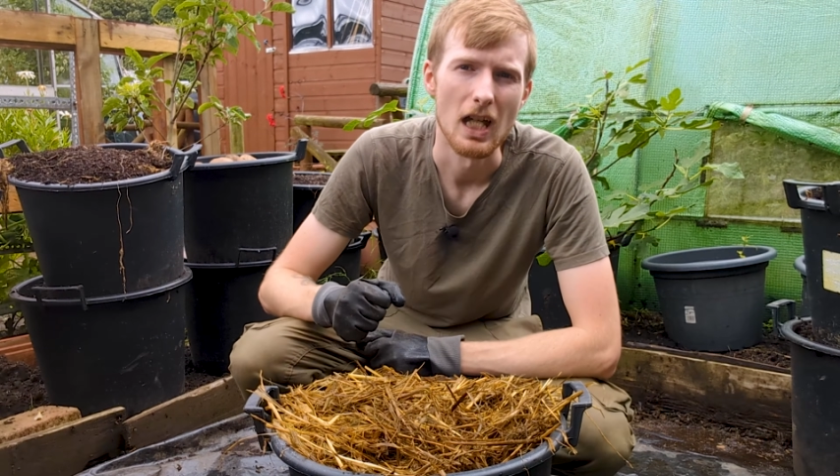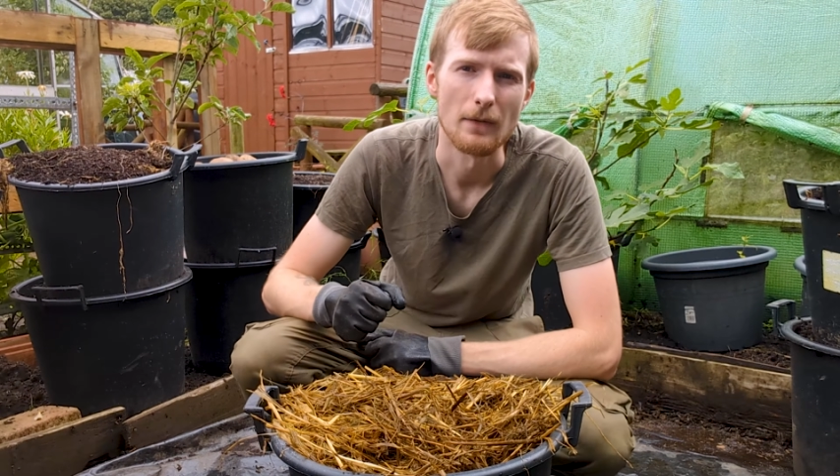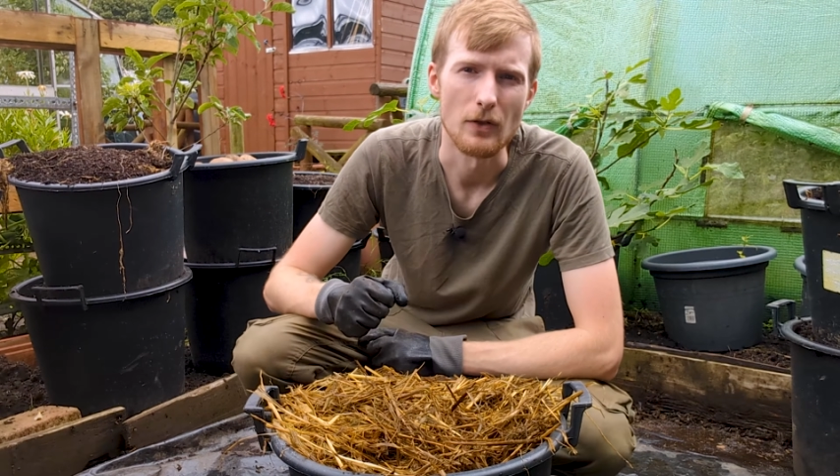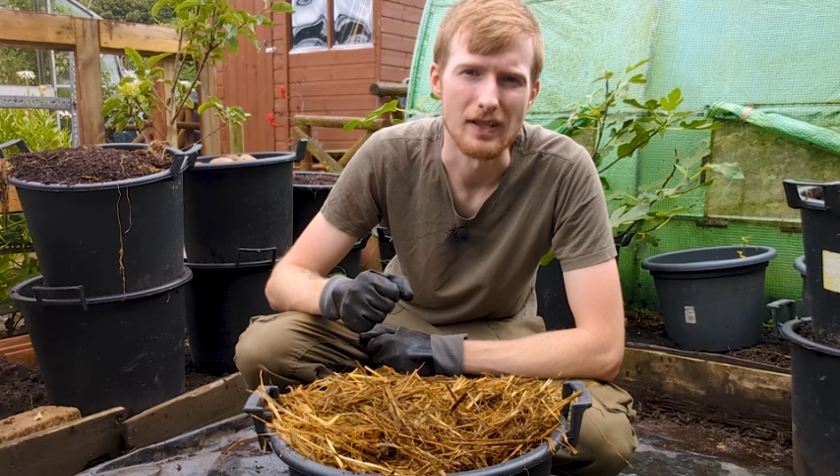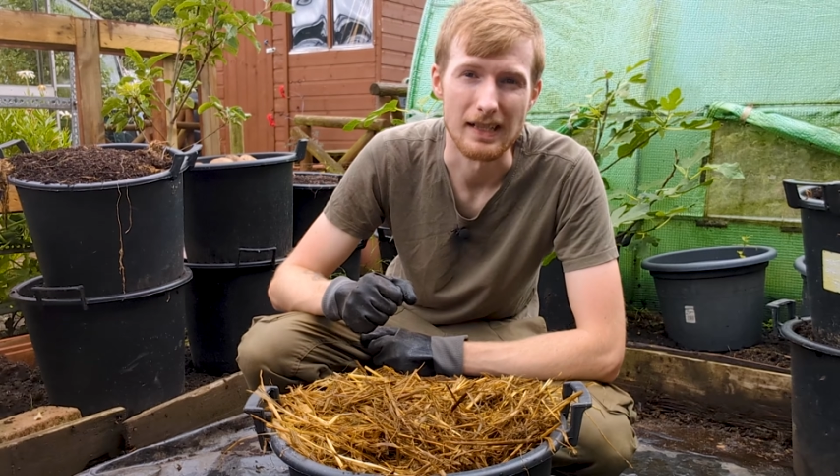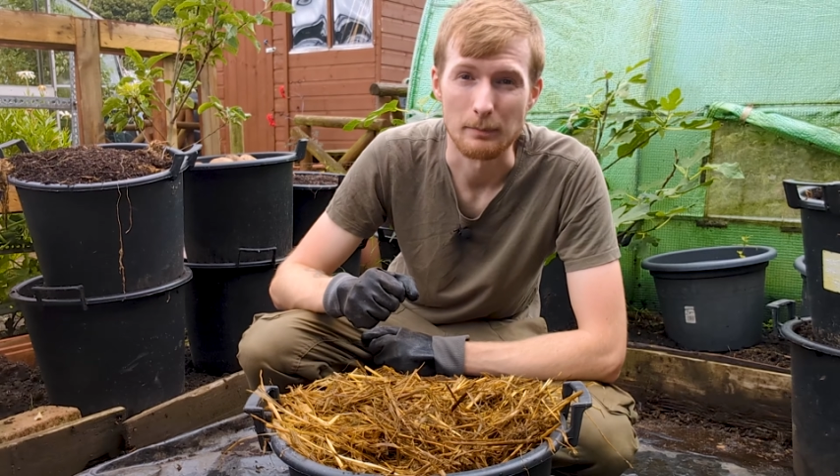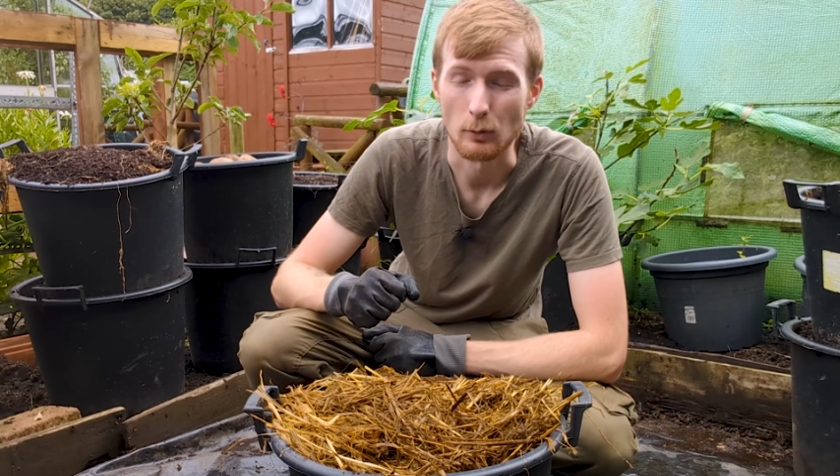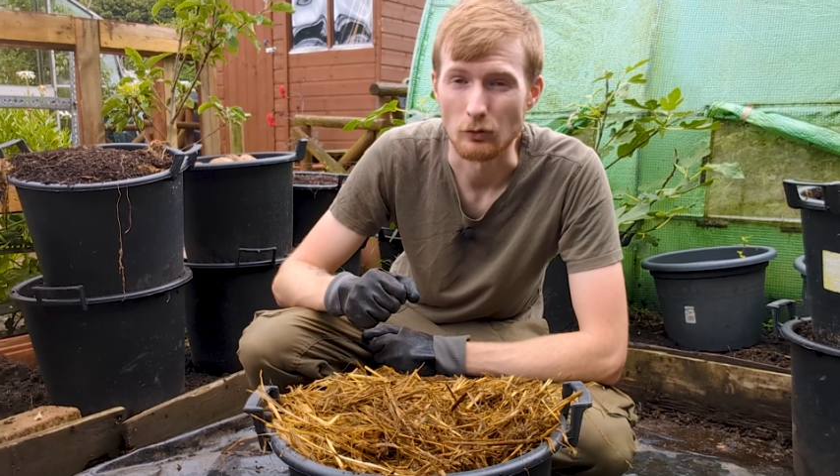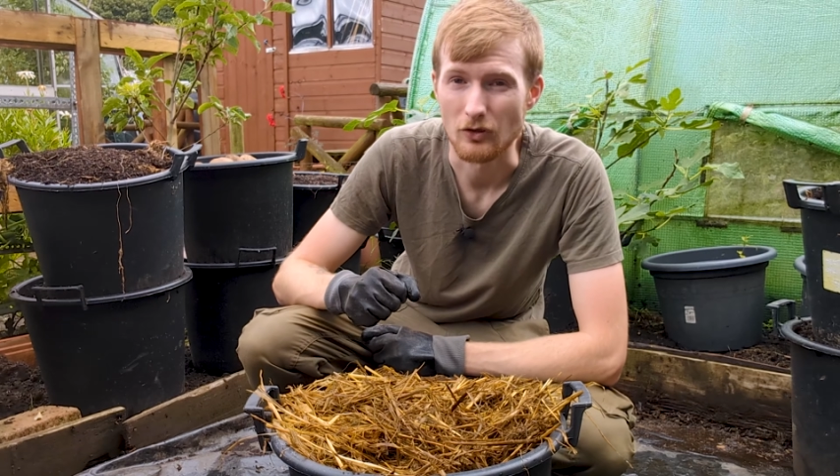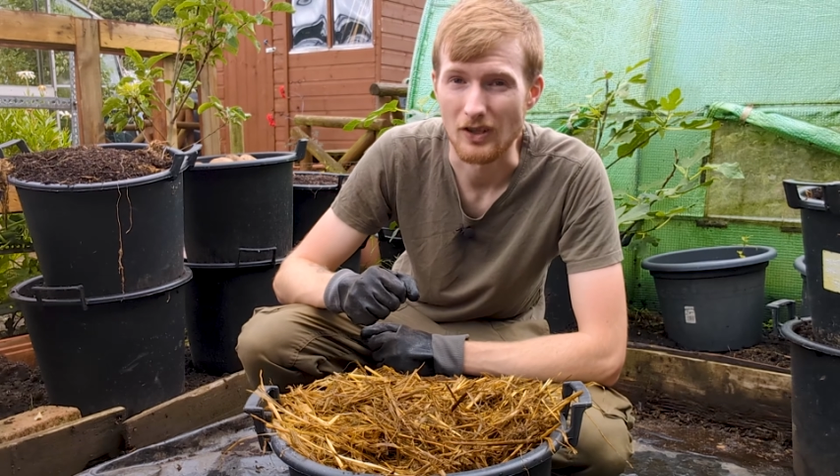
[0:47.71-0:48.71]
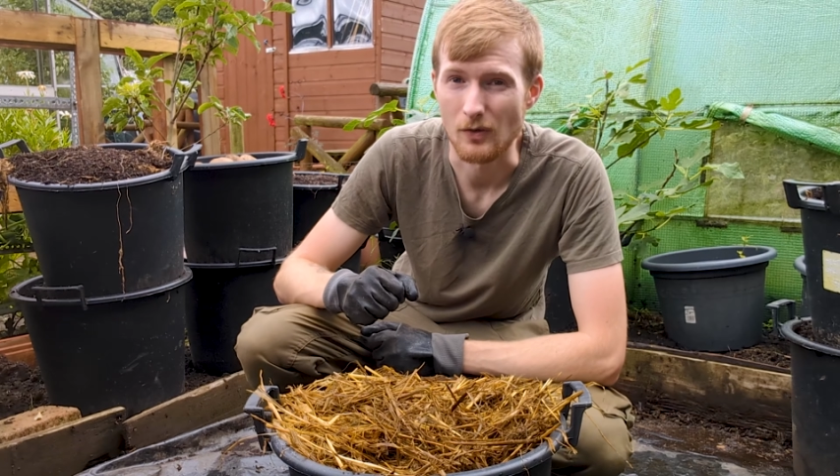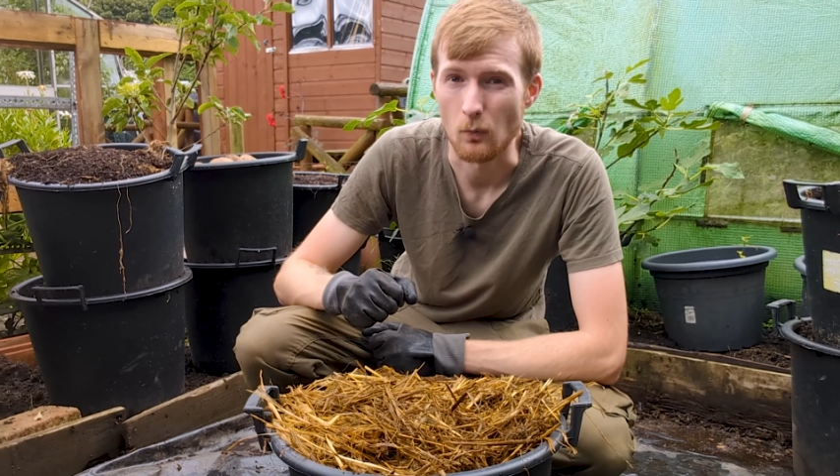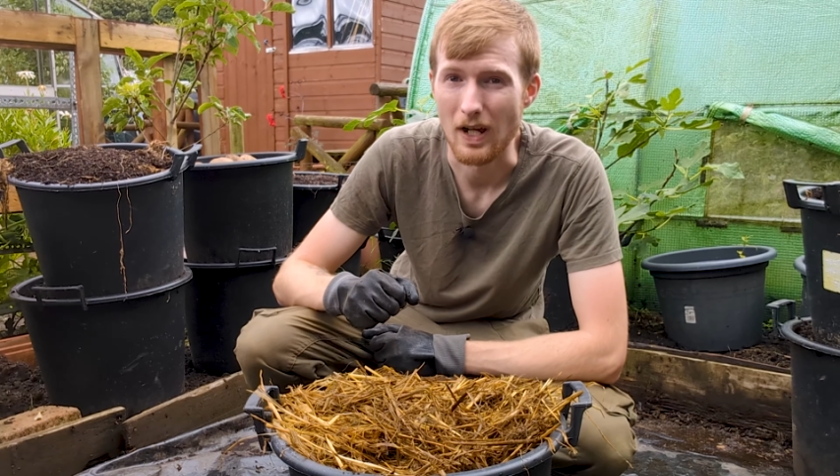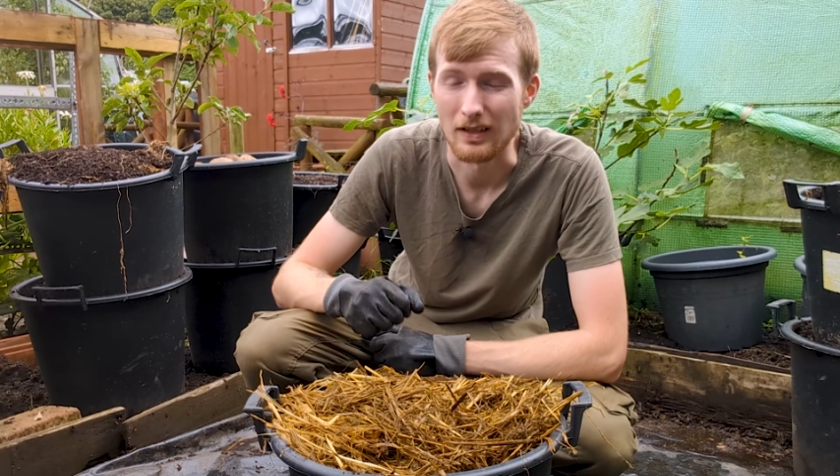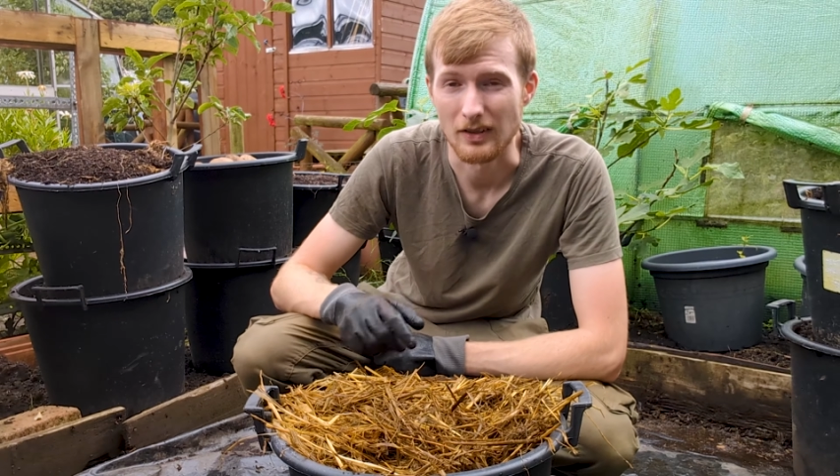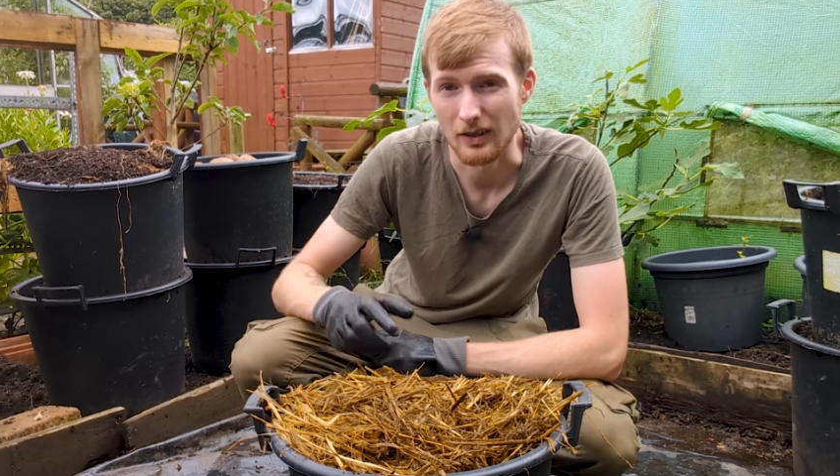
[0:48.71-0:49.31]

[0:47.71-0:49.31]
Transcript: of using mulch as well,